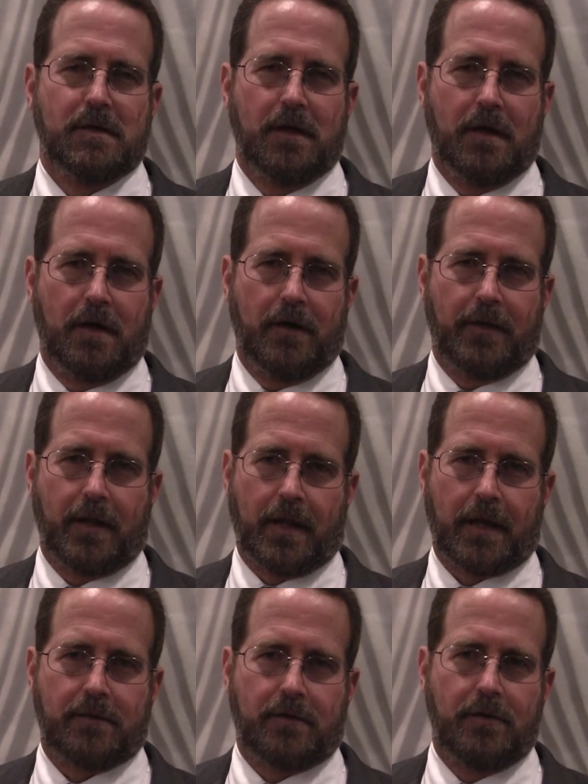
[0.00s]
Uh, they
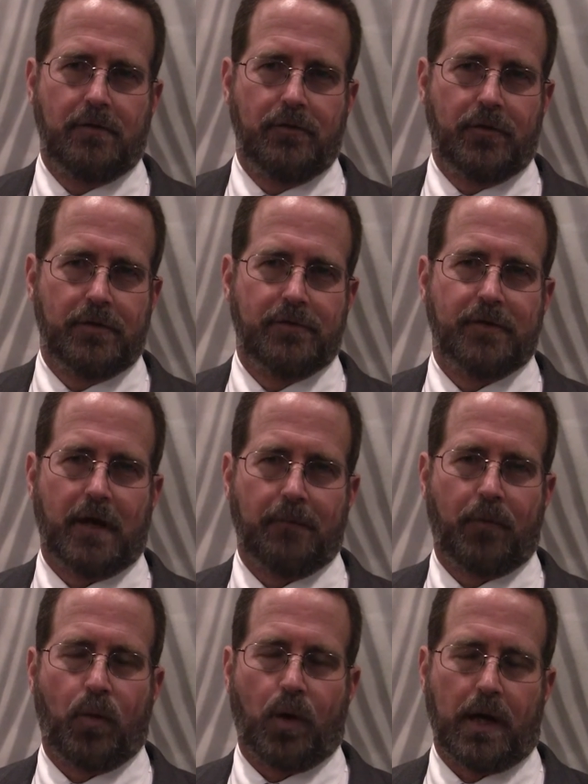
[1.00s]
like to do their job
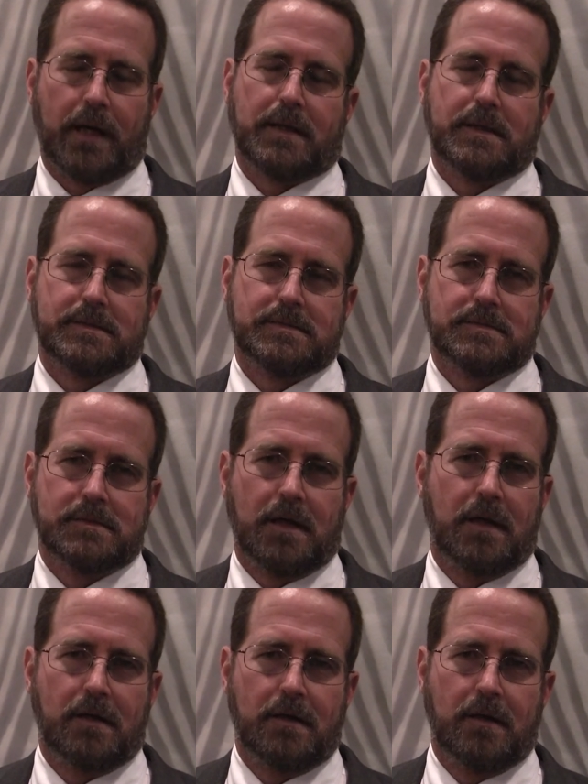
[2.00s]
quietly
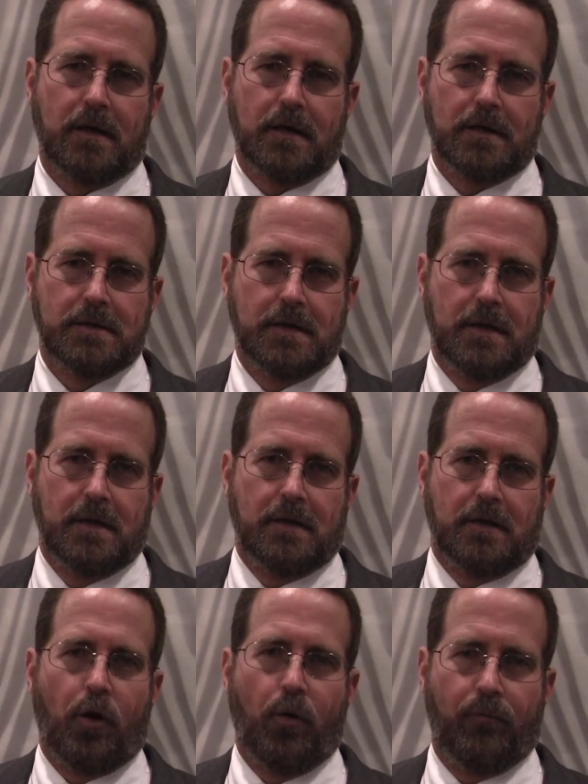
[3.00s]
and uh,
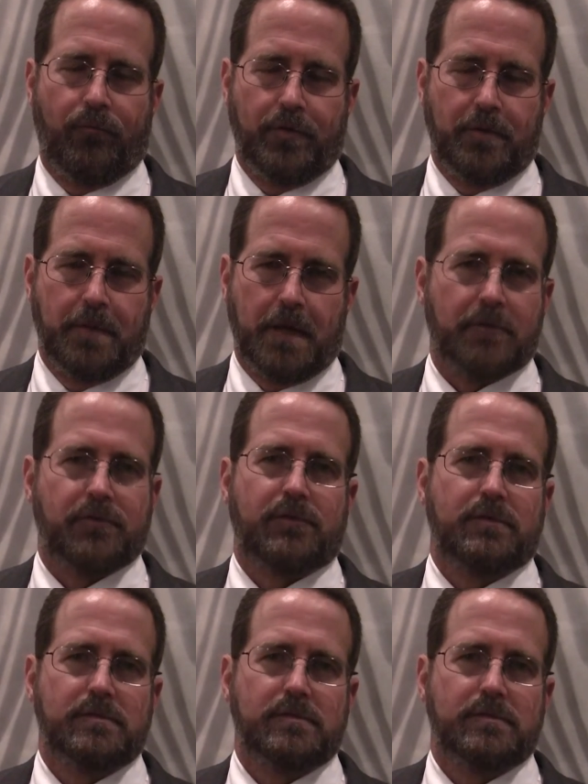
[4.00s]
hope for the best.